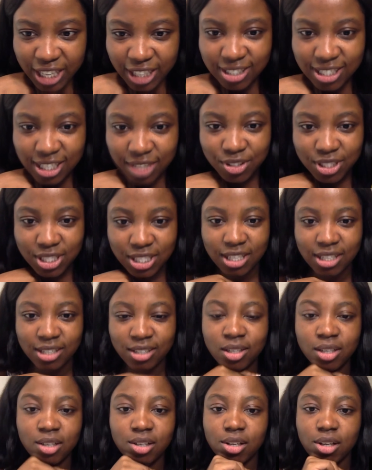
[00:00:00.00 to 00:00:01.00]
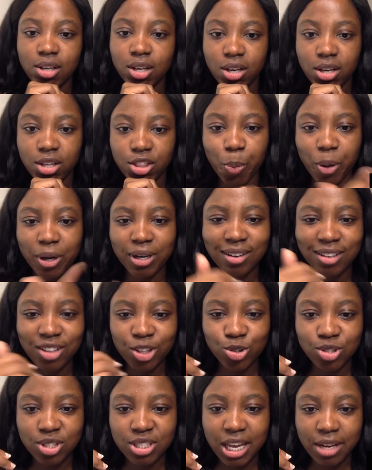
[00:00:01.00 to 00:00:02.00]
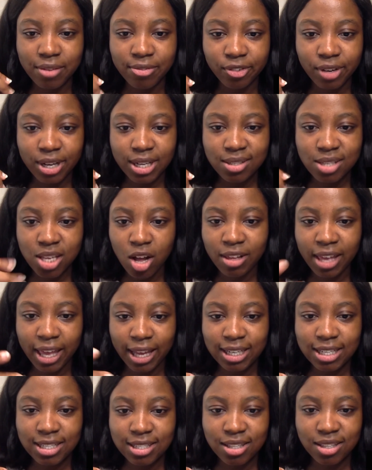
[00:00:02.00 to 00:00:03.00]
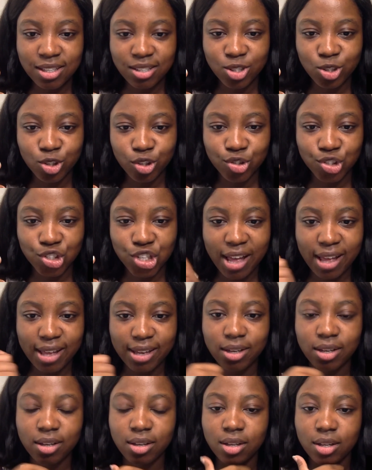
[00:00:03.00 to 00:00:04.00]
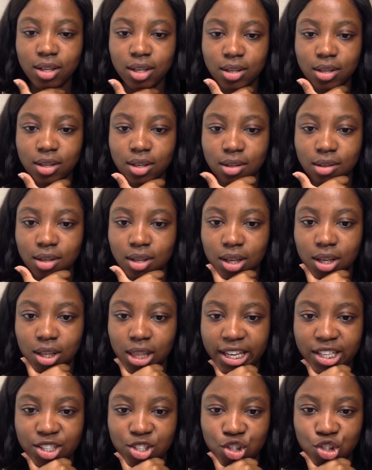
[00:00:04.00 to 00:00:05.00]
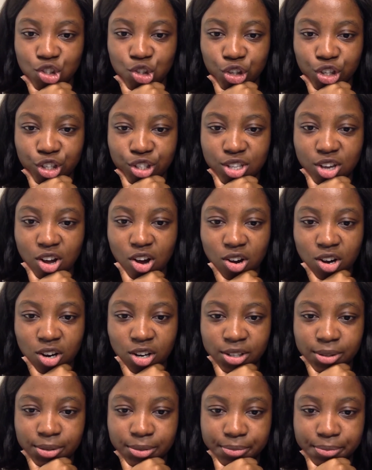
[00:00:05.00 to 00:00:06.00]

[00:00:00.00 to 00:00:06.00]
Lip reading: 17. They put on a little skit for us. They all get into this little shed, like it's a circus car.